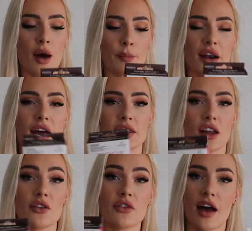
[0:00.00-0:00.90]
but I
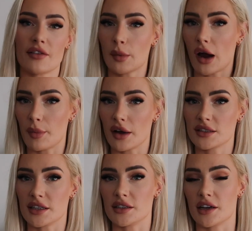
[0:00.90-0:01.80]
love having my eyebrows
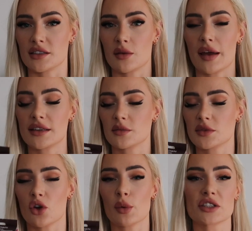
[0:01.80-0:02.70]
tinted because it makes them
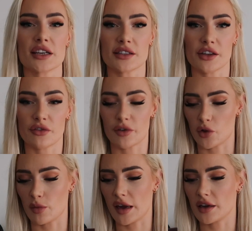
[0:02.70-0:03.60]
so much easier to fill
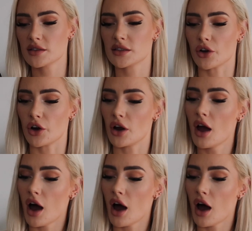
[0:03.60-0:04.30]
them in. So